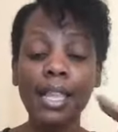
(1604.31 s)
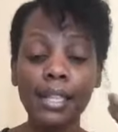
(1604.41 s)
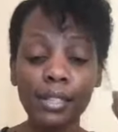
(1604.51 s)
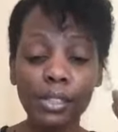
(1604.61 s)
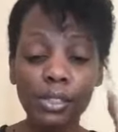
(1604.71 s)

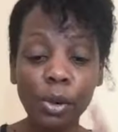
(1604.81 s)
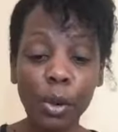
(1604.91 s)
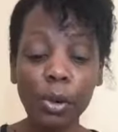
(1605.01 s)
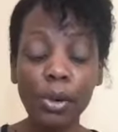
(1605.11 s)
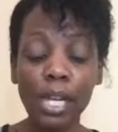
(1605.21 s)
the
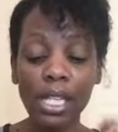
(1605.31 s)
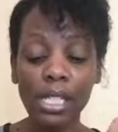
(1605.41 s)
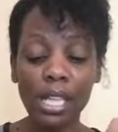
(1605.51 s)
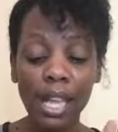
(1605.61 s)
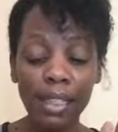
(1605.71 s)

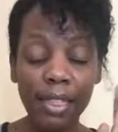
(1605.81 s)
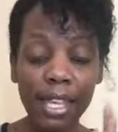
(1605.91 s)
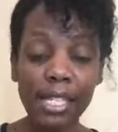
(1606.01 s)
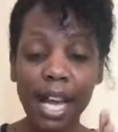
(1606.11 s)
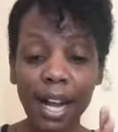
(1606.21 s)
stories
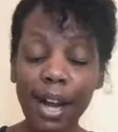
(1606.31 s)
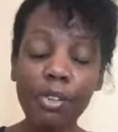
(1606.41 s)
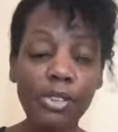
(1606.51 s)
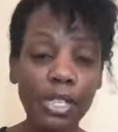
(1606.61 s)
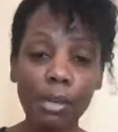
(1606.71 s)
these
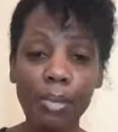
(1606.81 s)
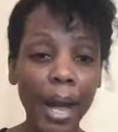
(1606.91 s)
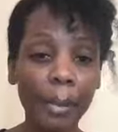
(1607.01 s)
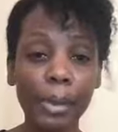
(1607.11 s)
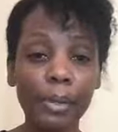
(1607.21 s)
accounts in the
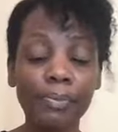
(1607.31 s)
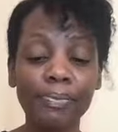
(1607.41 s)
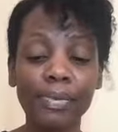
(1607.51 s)
bible